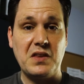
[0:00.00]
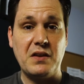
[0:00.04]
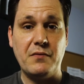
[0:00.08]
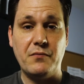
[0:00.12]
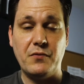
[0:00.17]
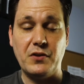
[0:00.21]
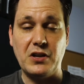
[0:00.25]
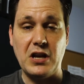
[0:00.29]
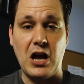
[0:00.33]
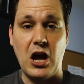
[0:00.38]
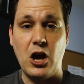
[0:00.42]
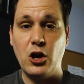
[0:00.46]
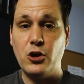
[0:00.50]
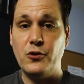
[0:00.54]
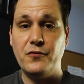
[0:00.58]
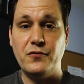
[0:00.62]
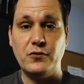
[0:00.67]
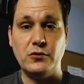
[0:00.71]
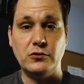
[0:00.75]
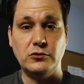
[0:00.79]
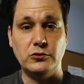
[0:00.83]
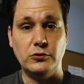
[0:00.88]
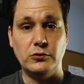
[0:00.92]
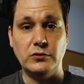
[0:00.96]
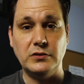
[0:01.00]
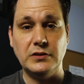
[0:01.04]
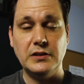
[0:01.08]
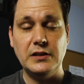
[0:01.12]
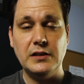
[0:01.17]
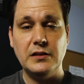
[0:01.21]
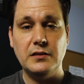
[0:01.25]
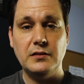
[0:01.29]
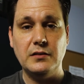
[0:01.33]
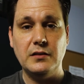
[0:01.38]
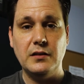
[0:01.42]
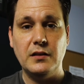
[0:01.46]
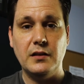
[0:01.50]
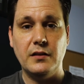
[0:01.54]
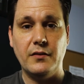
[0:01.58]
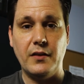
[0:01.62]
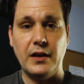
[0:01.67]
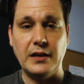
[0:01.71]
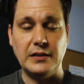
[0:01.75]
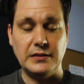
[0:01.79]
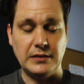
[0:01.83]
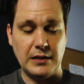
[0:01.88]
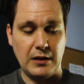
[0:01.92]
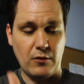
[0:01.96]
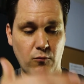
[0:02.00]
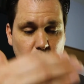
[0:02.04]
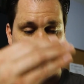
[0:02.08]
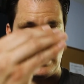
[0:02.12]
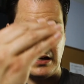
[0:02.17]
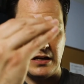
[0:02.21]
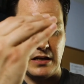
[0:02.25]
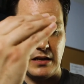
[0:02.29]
Photographers use it. They say we